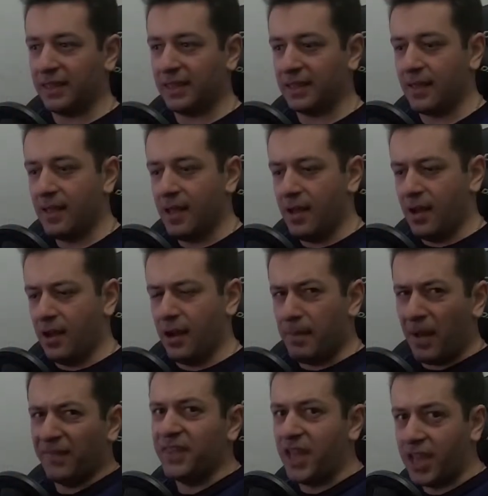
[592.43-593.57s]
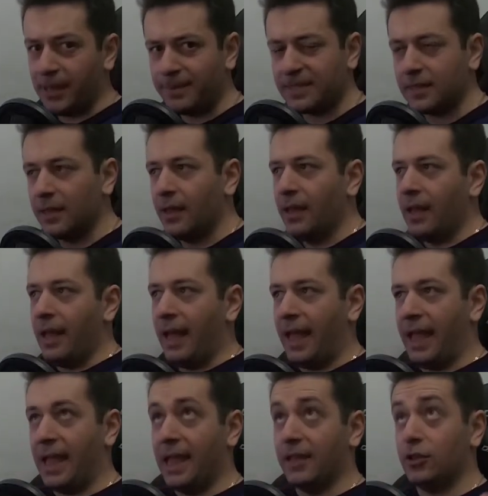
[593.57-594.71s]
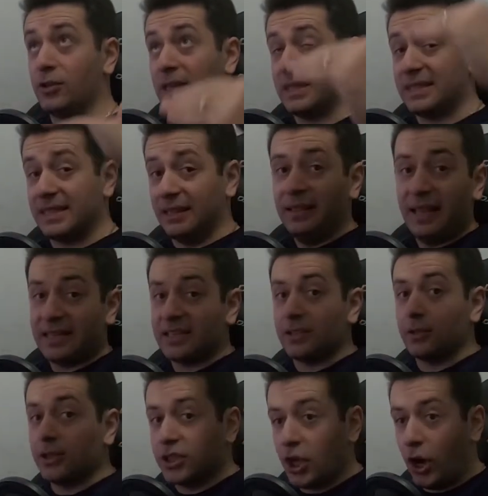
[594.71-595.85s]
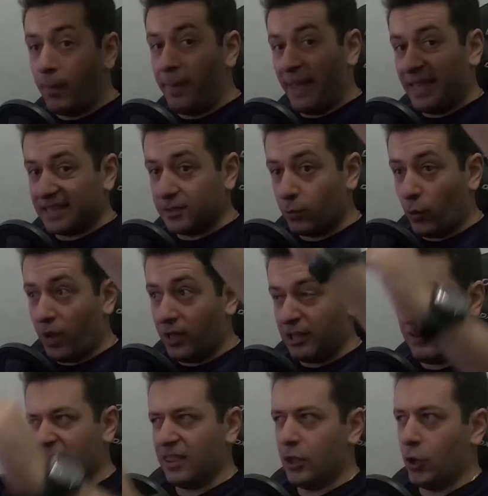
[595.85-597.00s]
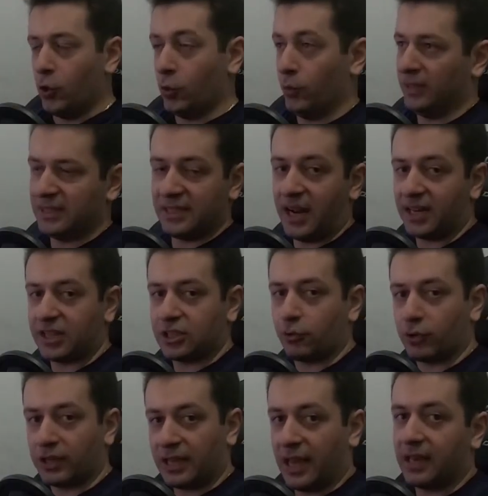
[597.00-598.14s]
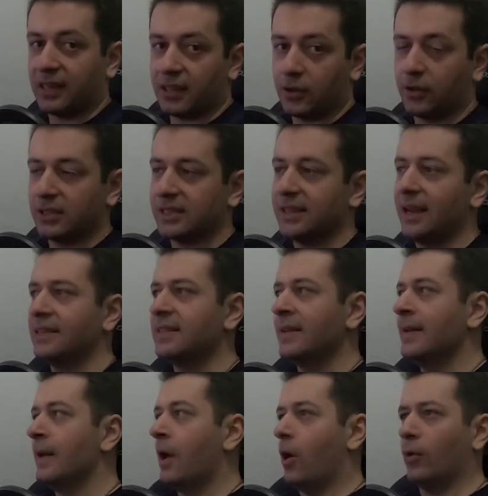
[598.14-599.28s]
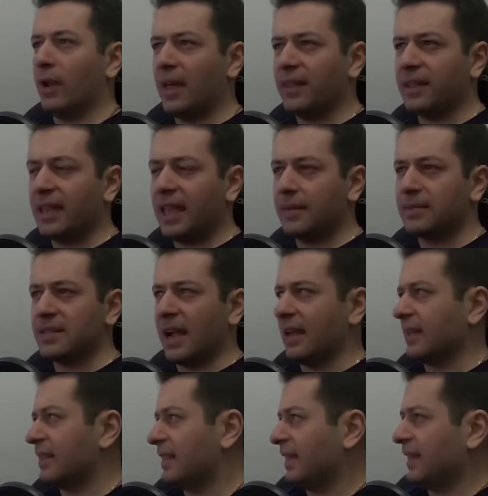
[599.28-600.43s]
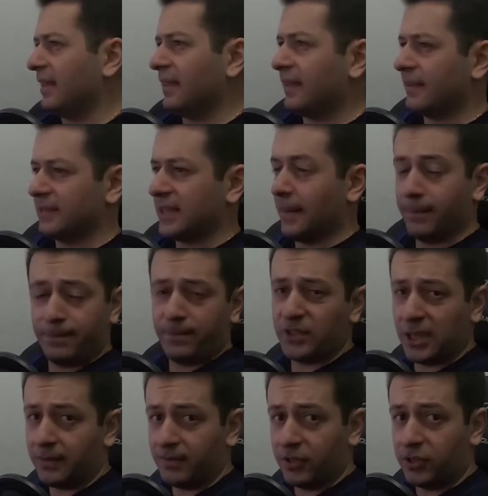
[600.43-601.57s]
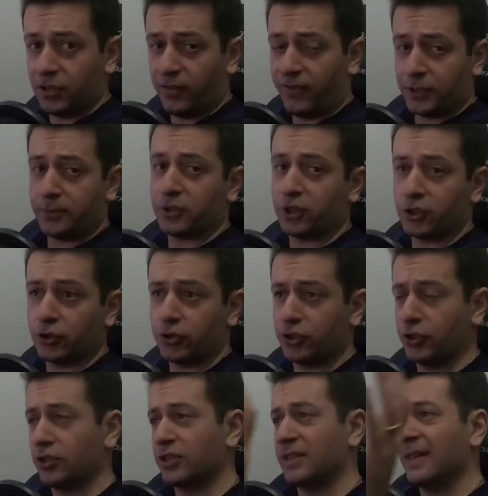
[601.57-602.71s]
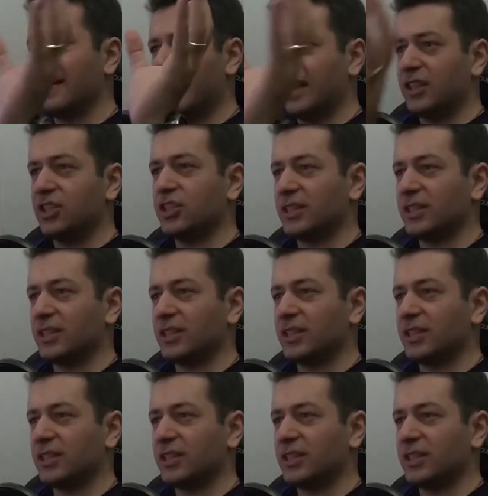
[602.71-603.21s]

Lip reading: I think, above the hips. and you can see less on the top as well, even though it's not distorting anything on the sides. On other games, I think some first-person shooters is